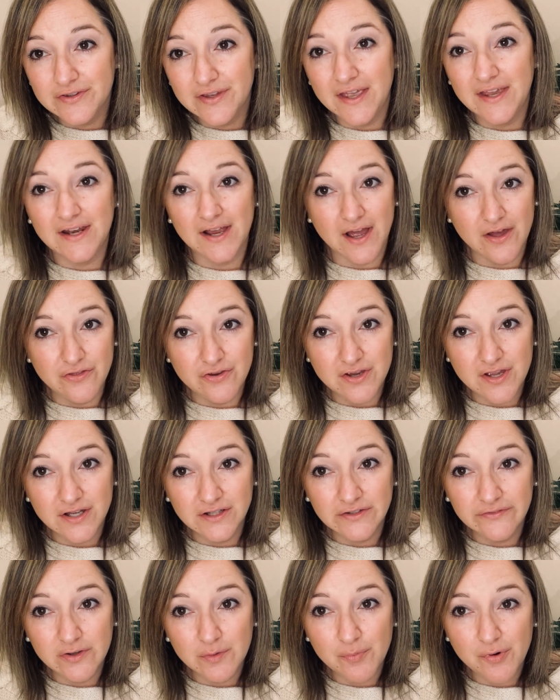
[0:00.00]
and other Young
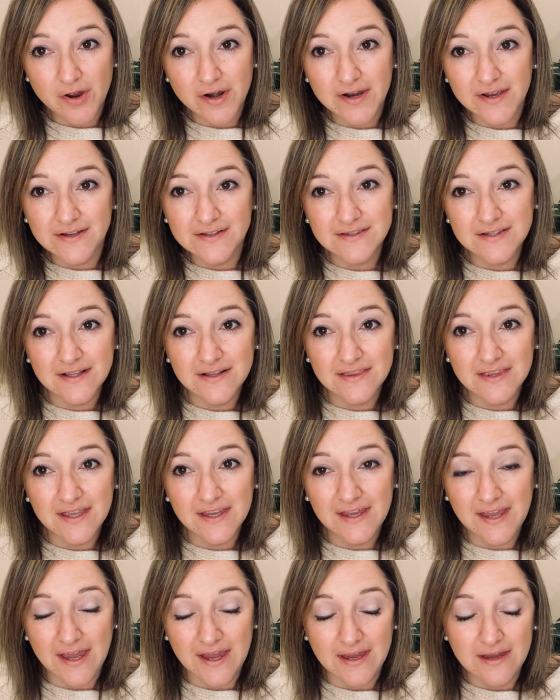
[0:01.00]
Living products that they
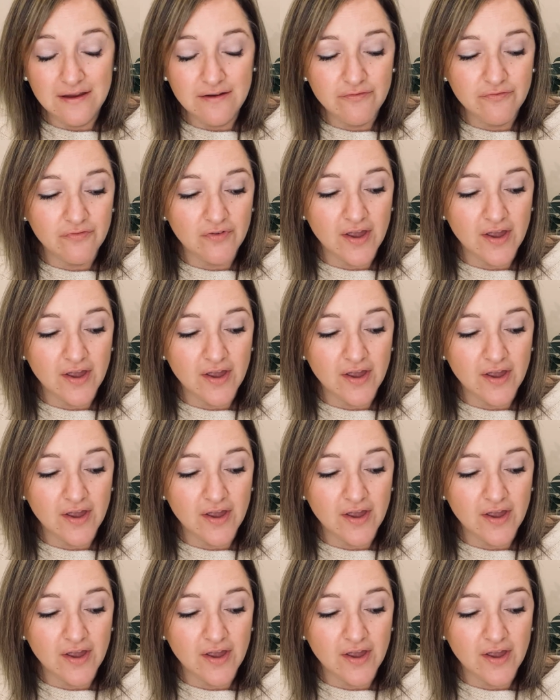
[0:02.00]
gave,